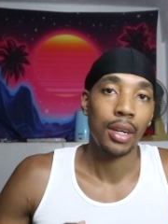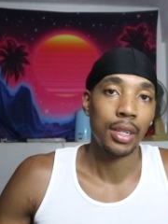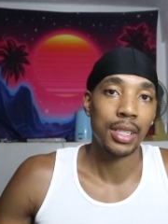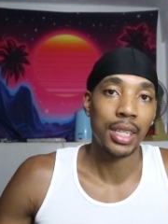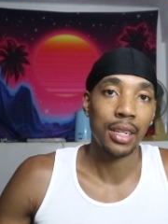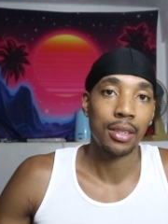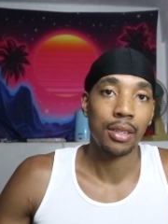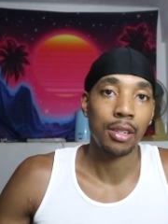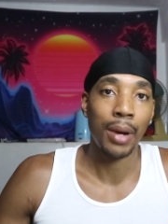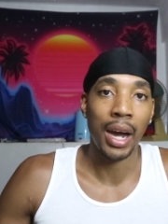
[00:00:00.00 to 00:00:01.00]
I
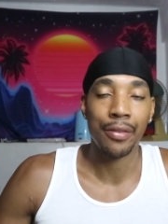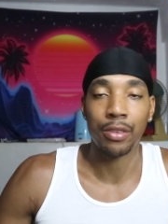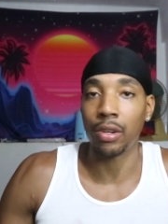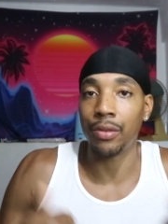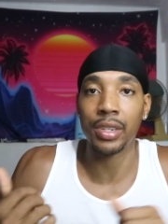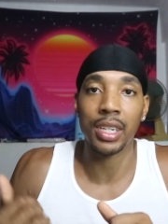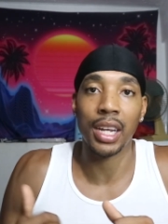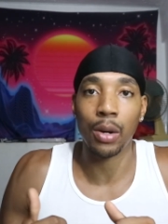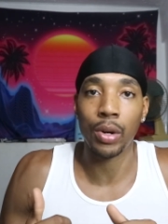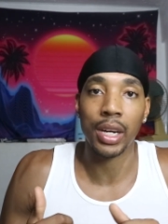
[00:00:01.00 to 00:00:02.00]
understand? You might have to
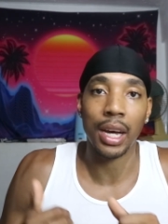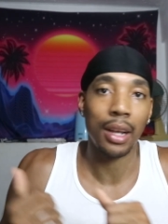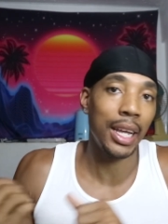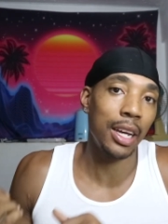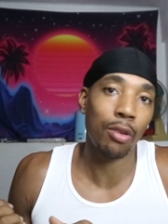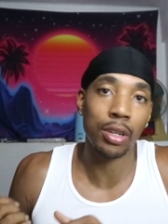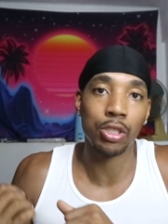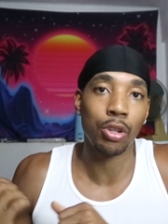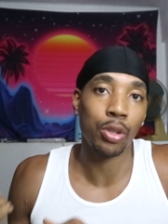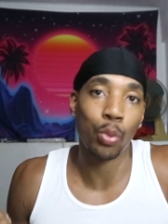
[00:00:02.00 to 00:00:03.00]
revisit that workout later
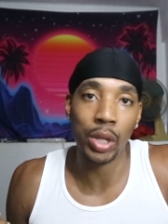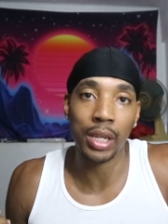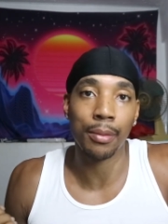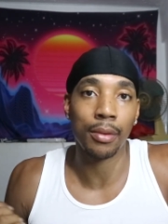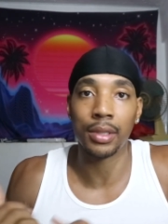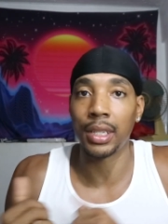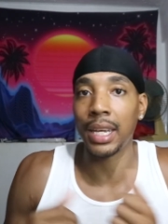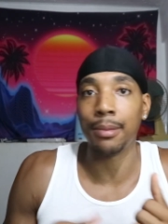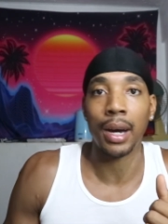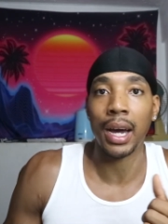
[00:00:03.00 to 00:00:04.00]
on during the week, when
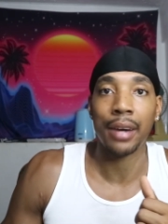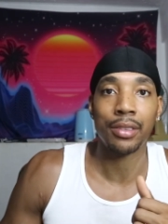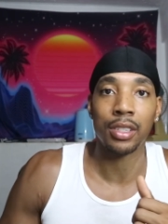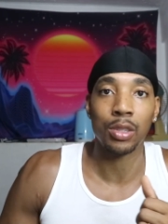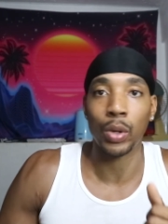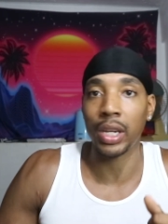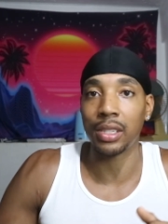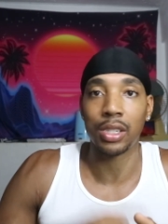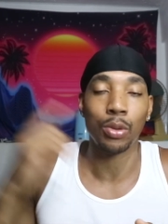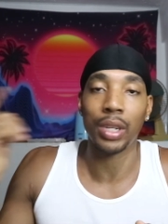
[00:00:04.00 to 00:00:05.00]
they might have to just wait
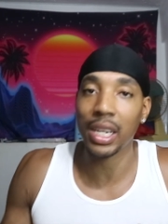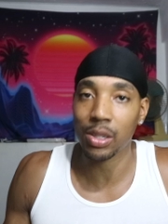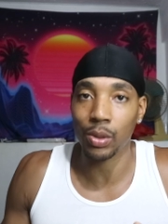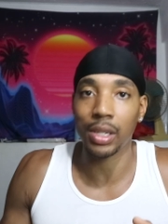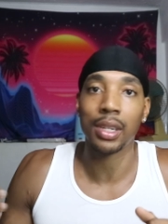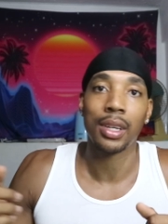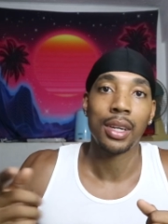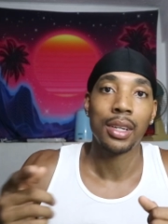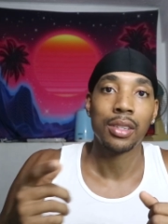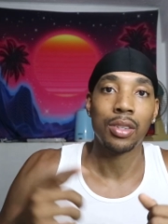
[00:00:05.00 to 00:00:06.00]
until next week
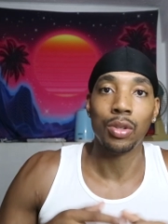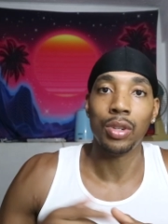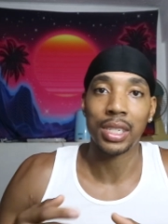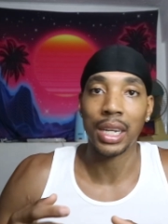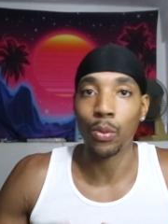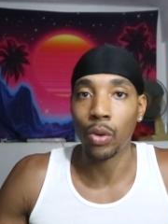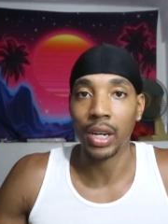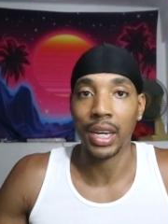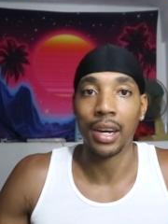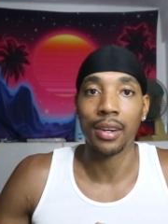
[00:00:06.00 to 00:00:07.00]
to do the same
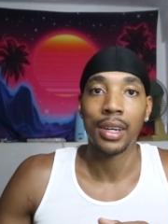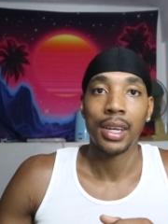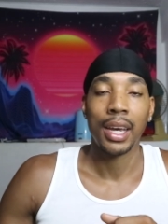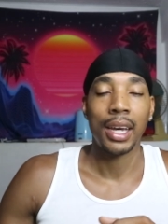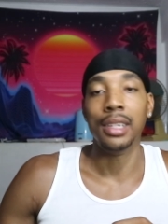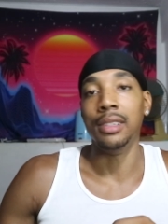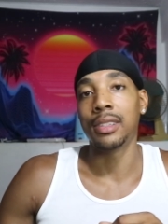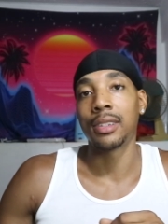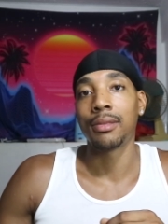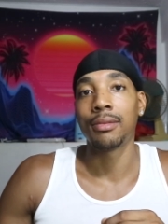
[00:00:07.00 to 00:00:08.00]
workout.
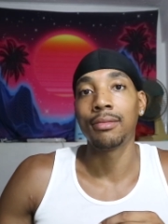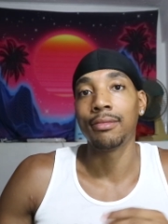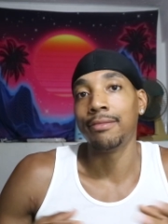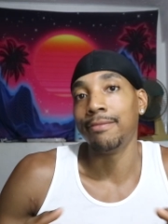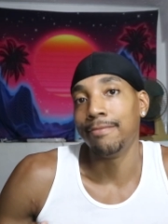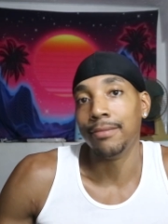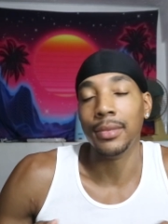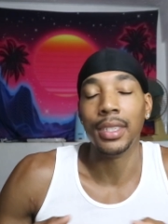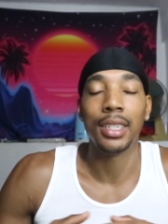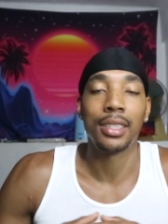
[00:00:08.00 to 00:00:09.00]
And
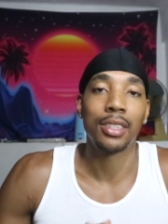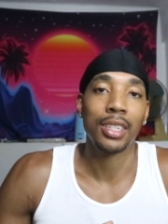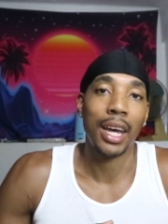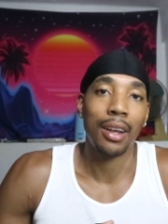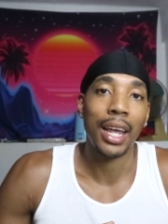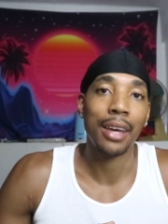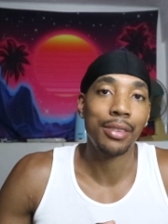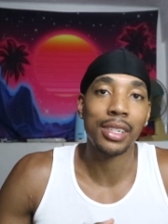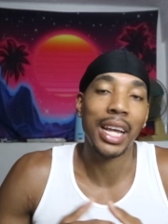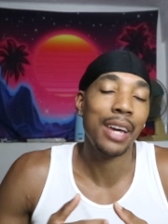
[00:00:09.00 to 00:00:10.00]
it's just how
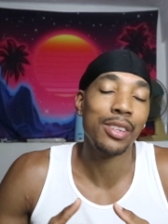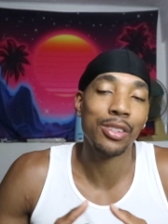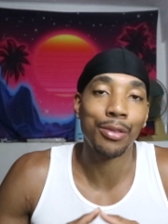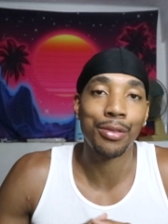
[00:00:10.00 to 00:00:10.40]
life is. Life is